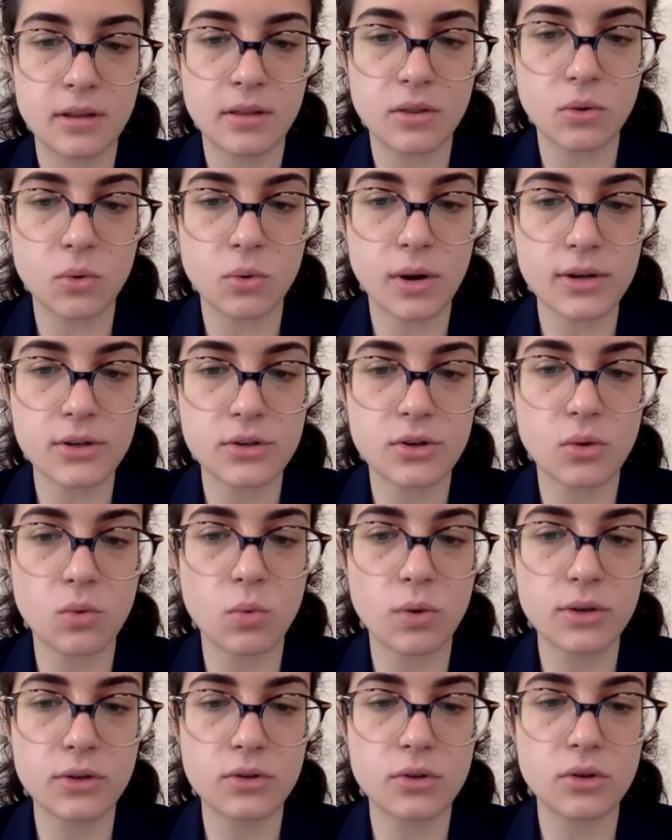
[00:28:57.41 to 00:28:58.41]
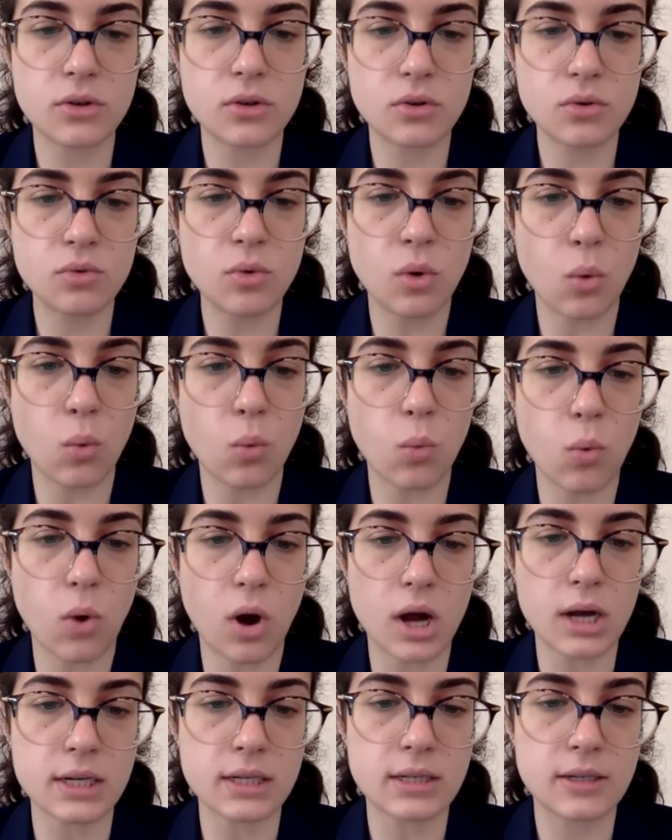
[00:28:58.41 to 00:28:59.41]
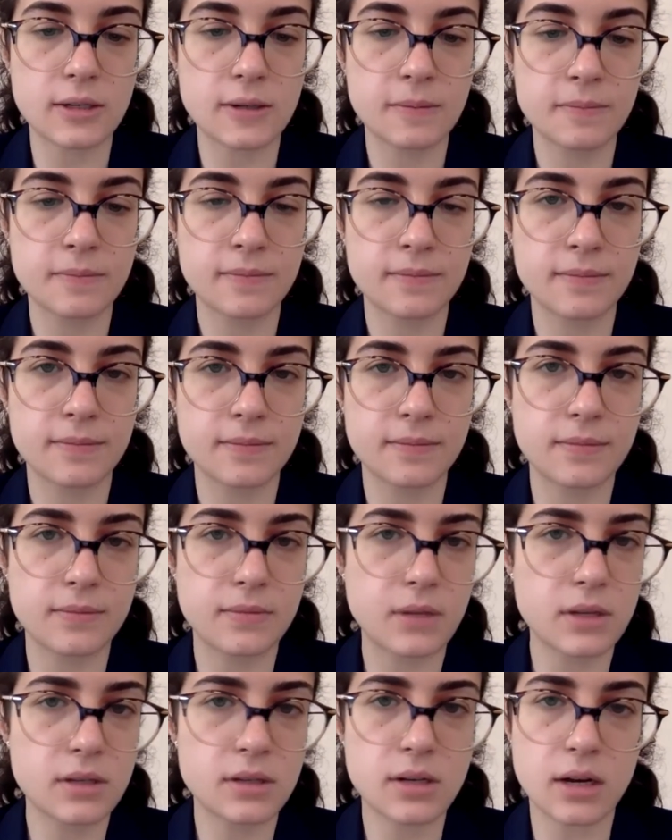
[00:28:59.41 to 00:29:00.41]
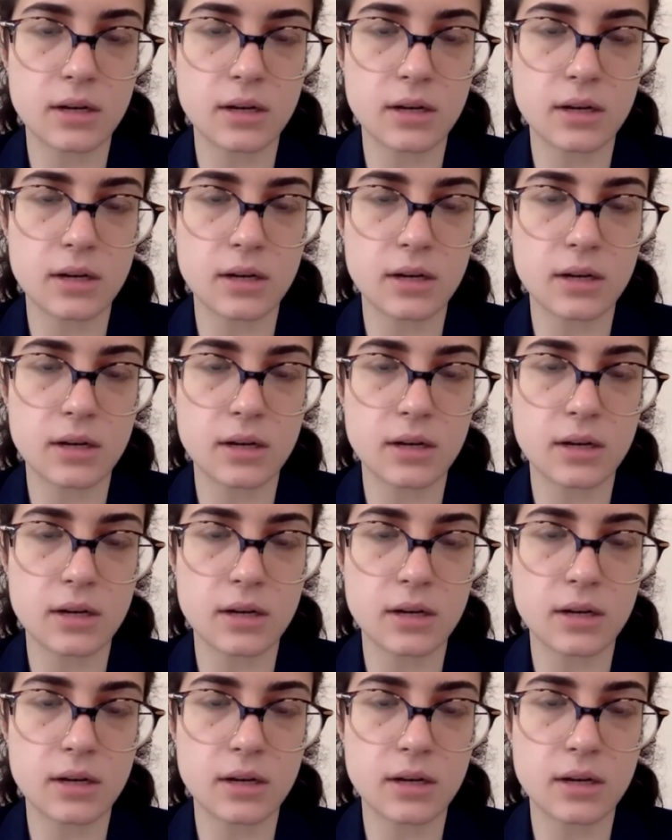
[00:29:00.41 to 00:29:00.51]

The question, what do you want, does not